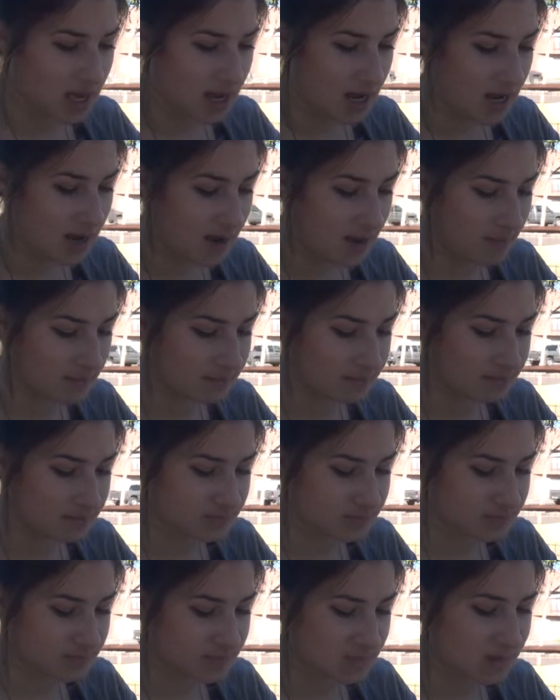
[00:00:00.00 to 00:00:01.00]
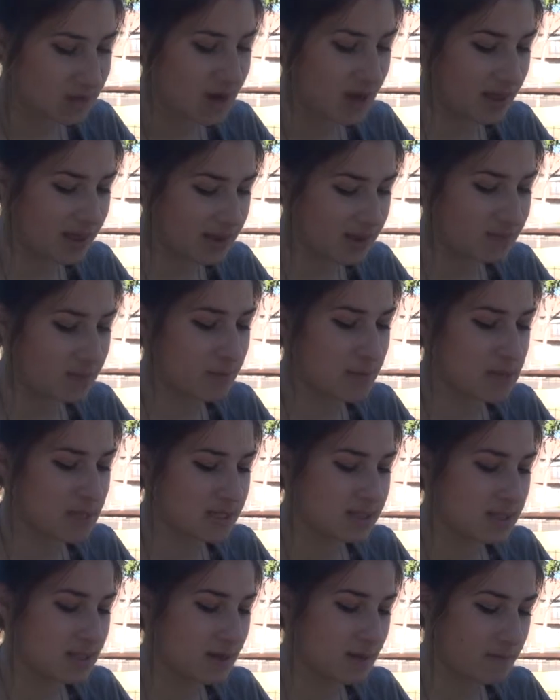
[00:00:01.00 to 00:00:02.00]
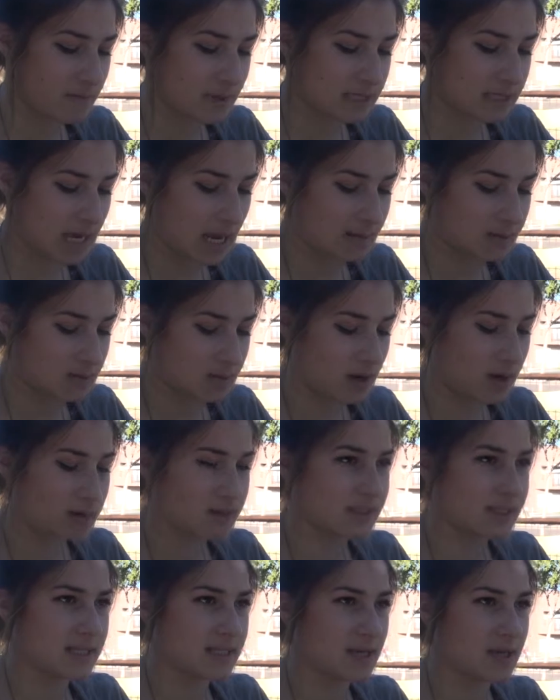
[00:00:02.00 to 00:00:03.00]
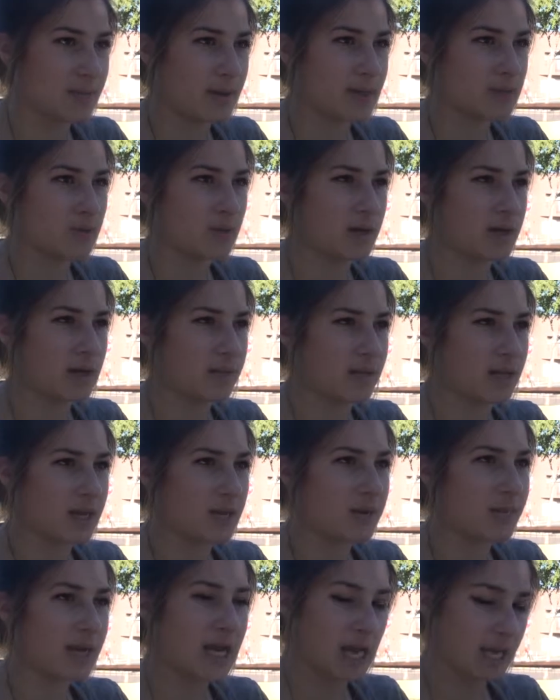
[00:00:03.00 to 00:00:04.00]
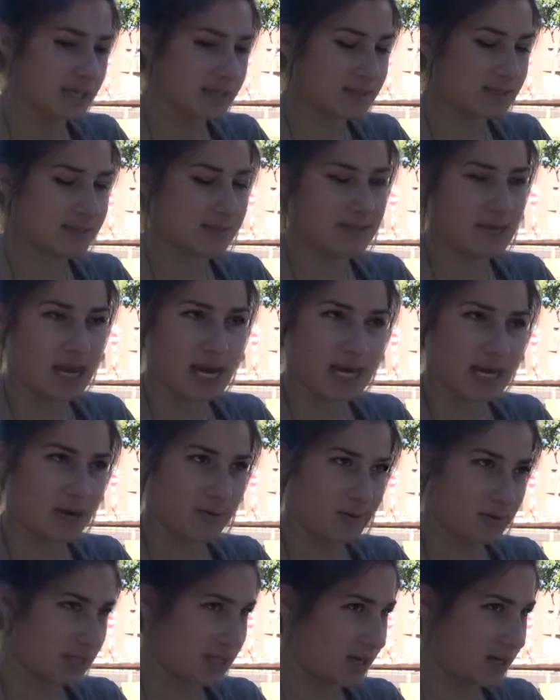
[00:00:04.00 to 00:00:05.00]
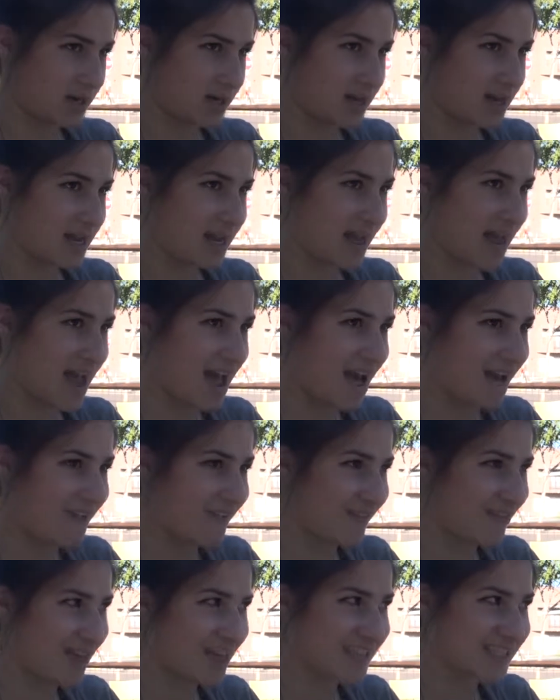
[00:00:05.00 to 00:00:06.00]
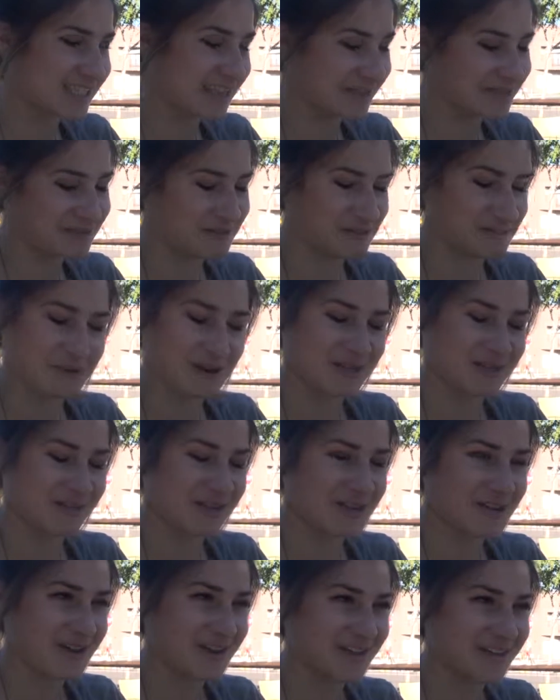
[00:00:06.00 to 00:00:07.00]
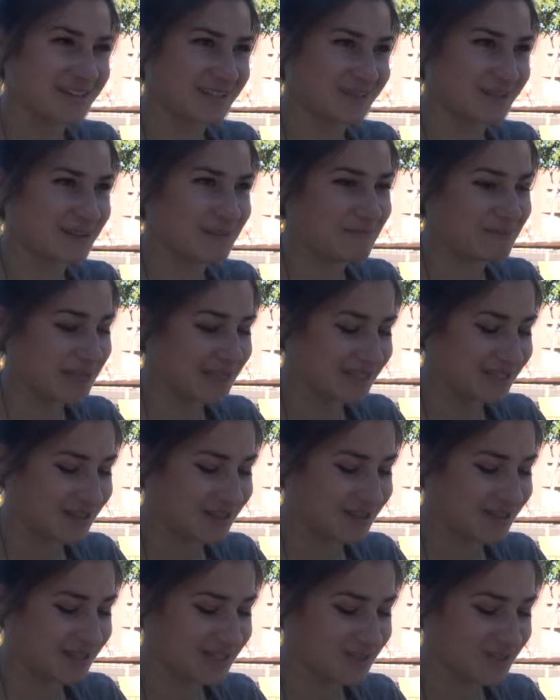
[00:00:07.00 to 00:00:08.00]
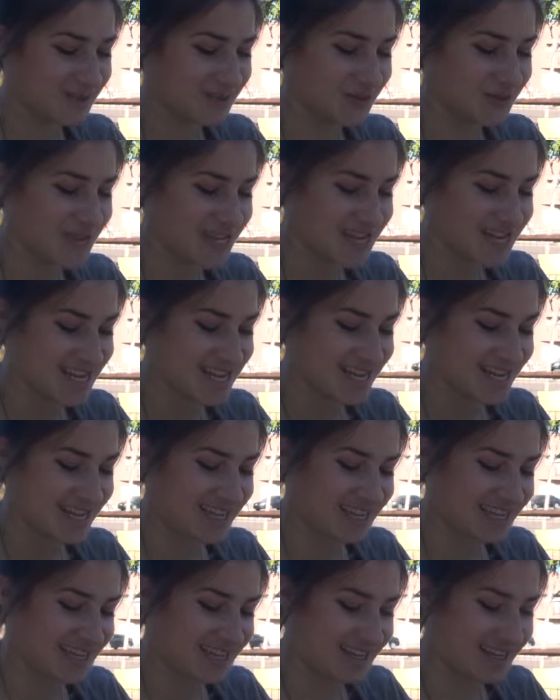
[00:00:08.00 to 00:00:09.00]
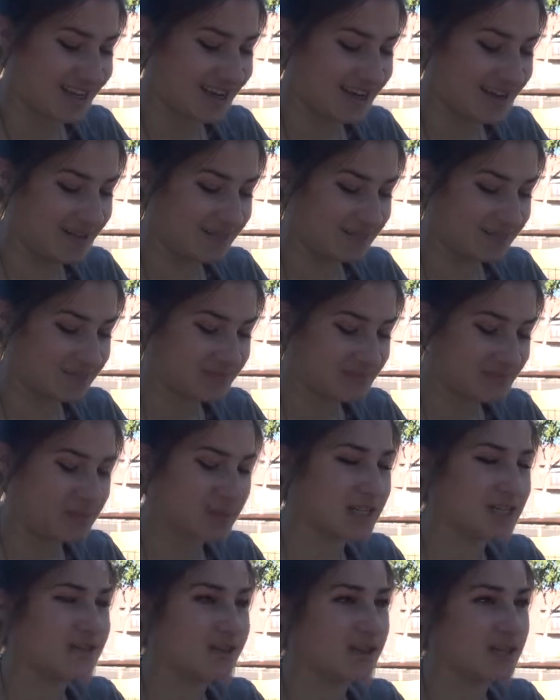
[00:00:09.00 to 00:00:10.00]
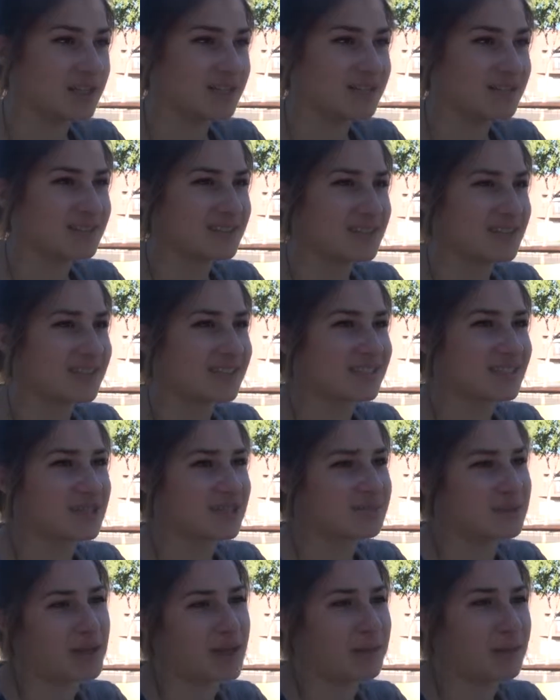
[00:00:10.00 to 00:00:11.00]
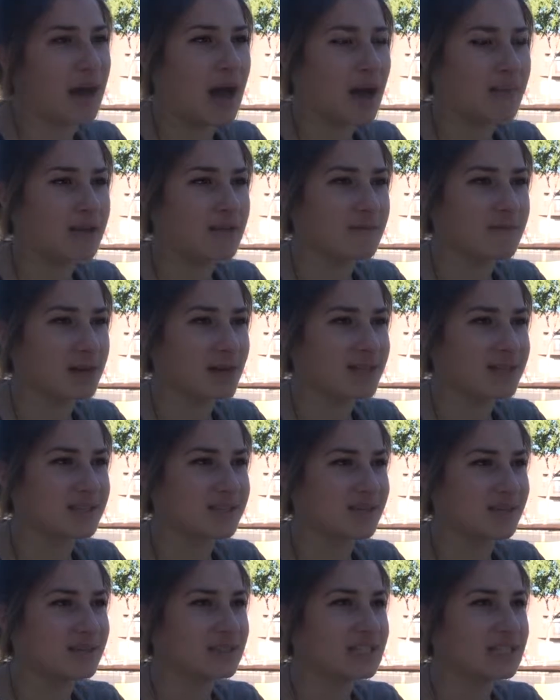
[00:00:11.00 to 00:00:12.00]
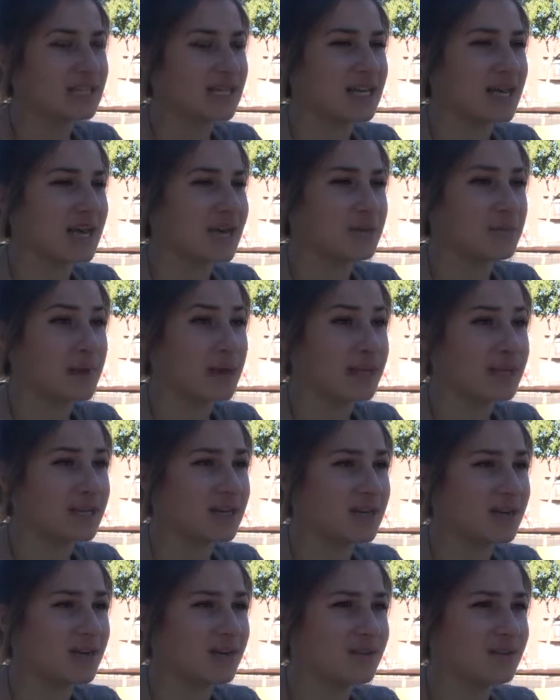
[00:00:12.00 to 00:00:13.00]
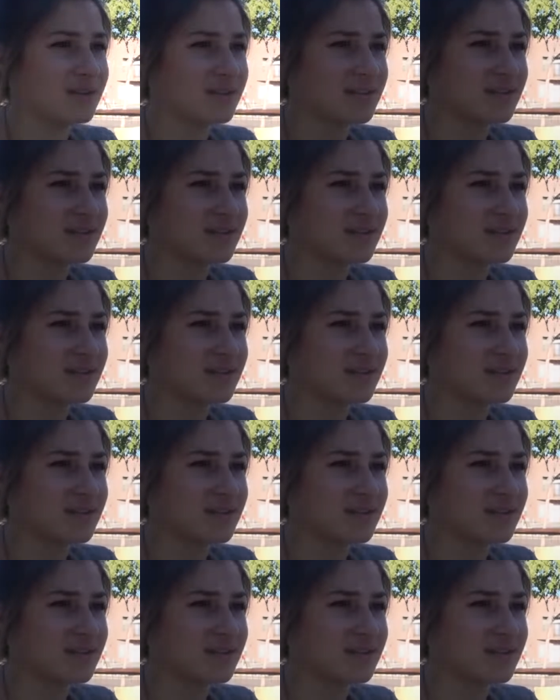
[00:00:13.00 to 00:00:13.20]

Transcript: So yeah, there have been times where I'll sit down and make jewelry, and I'm like, oh my god, it's 8 hours later, and I have like 17 pairs of earrings in front of me, so that's cool. But it's fun. It's just become a hobby of mine, so I don't mind it at all.